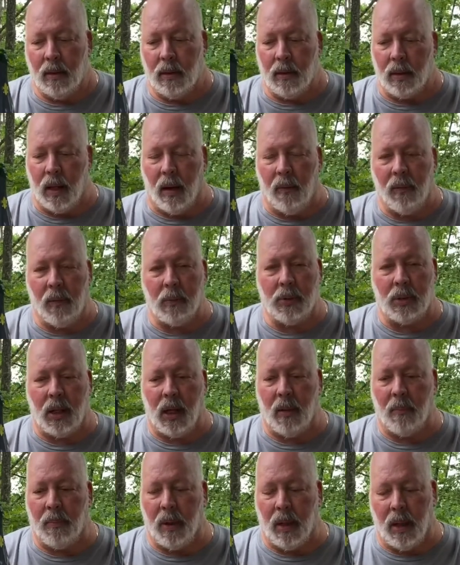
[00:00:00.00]
not from
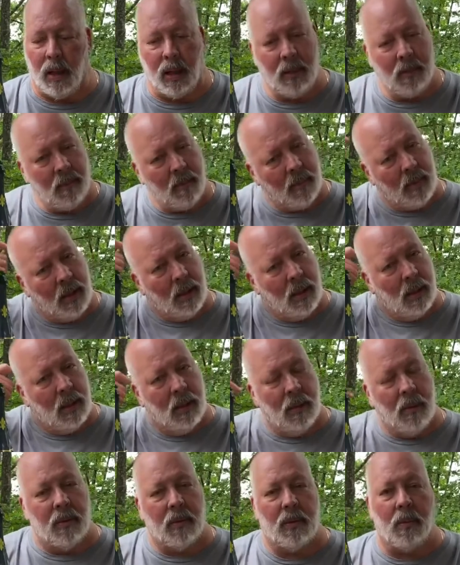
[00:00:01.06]
Champagne,
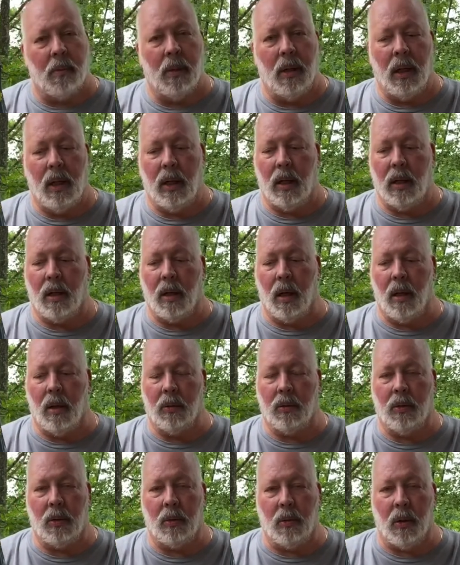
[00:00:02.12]
from an area
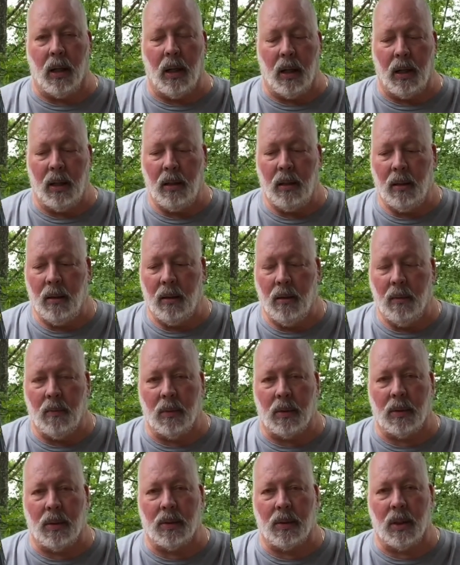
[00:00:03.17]
called Touraine,
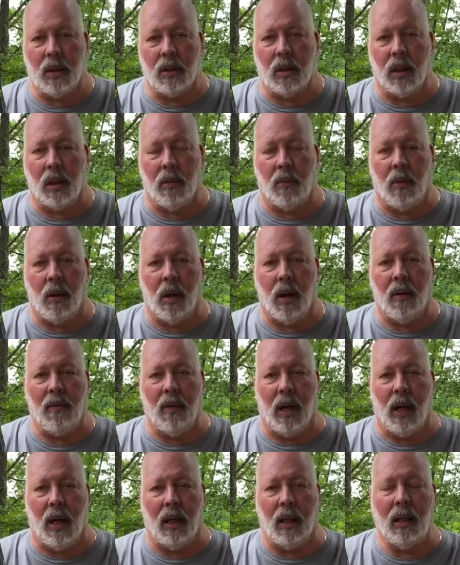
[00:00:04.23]
which is in the Loire
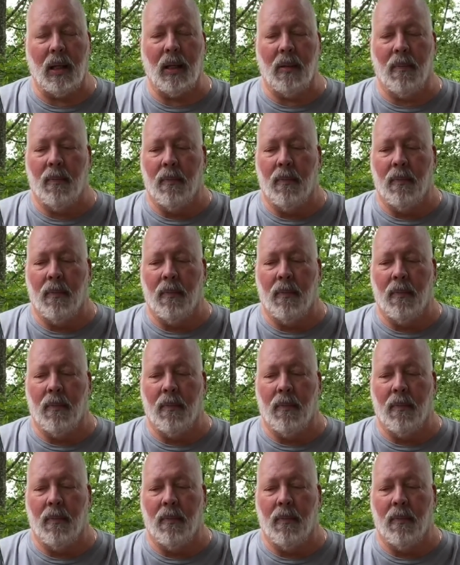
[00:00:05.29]
Valley.